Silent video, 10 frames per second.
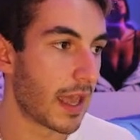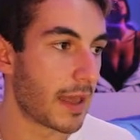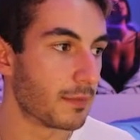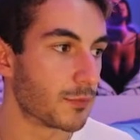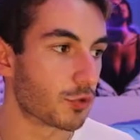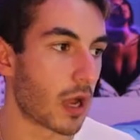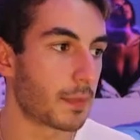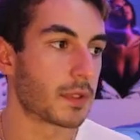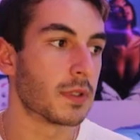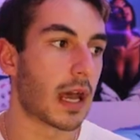and
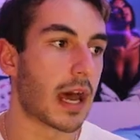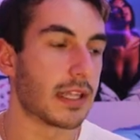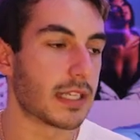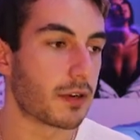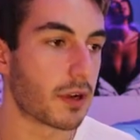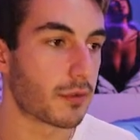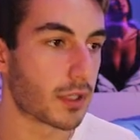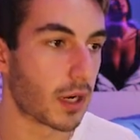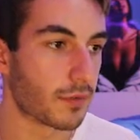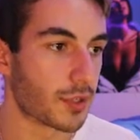dropped high tower out
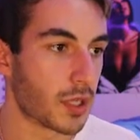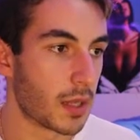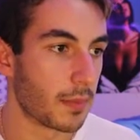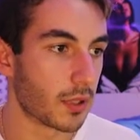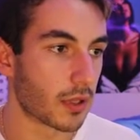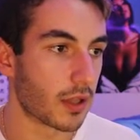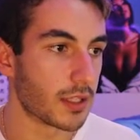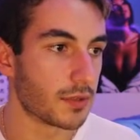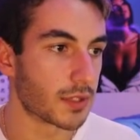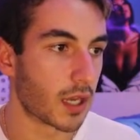in coverage, but look, all
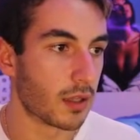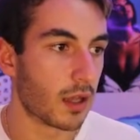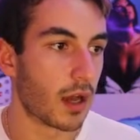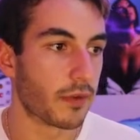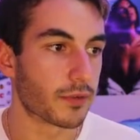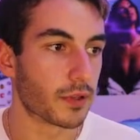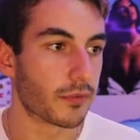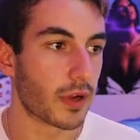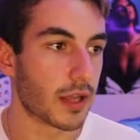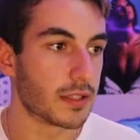I do is hover
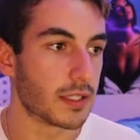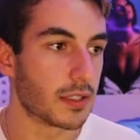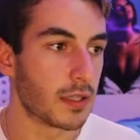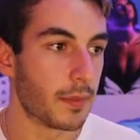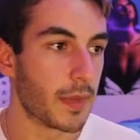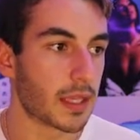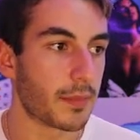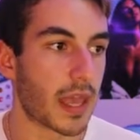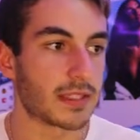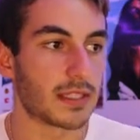over Hudson, make
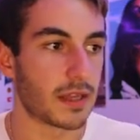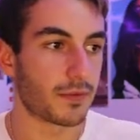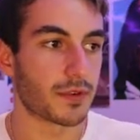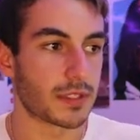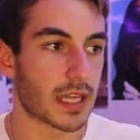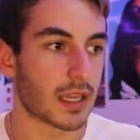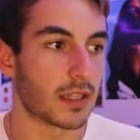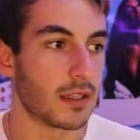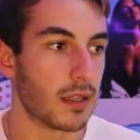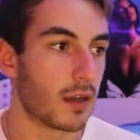him hesitate for a
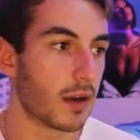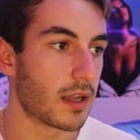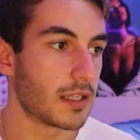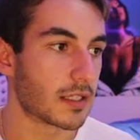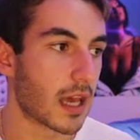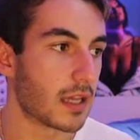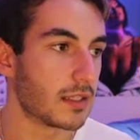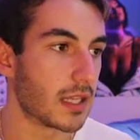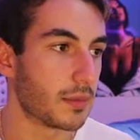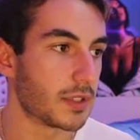second. All right, he's
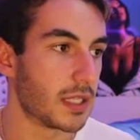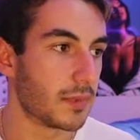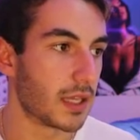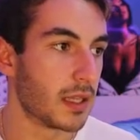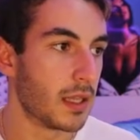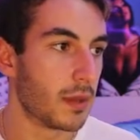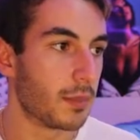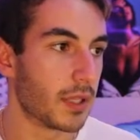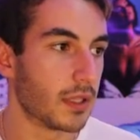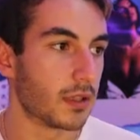kind of double teaming it,
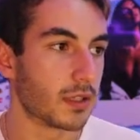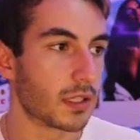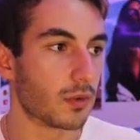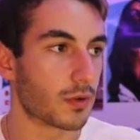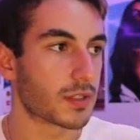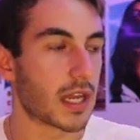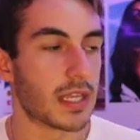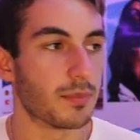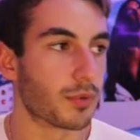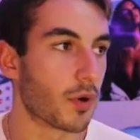but look at Lawrence
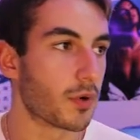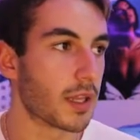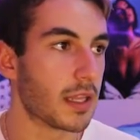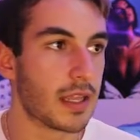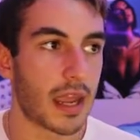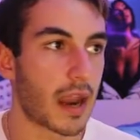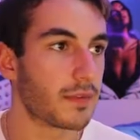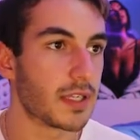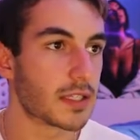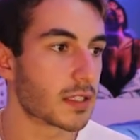guy, he broke it.
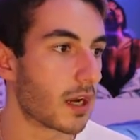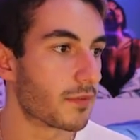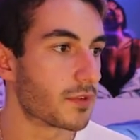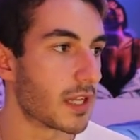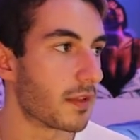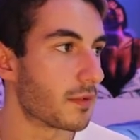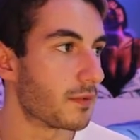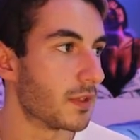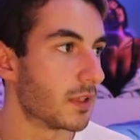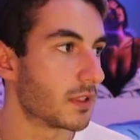Everything's covered down the
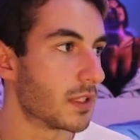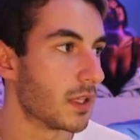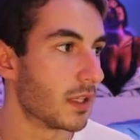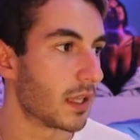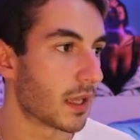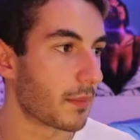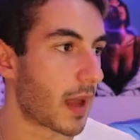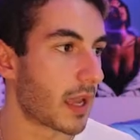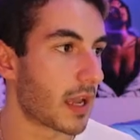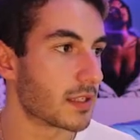field. Like,
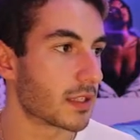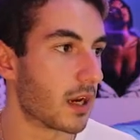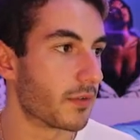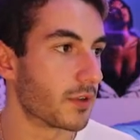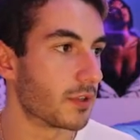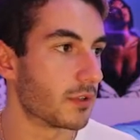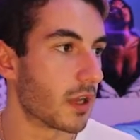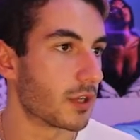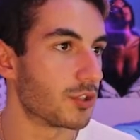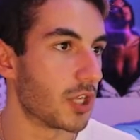my guy's covered,
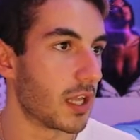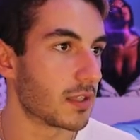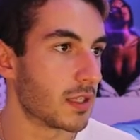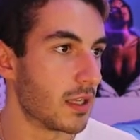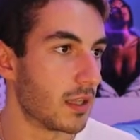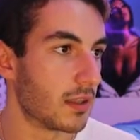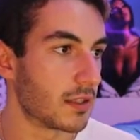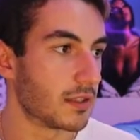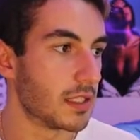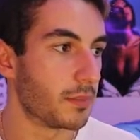not a chance.
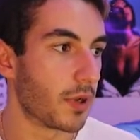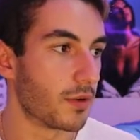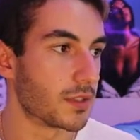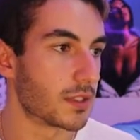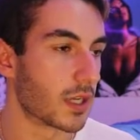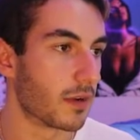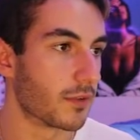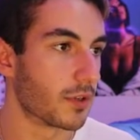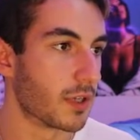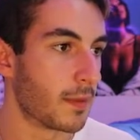This deep post is
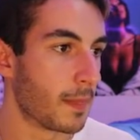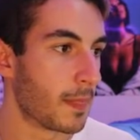covered.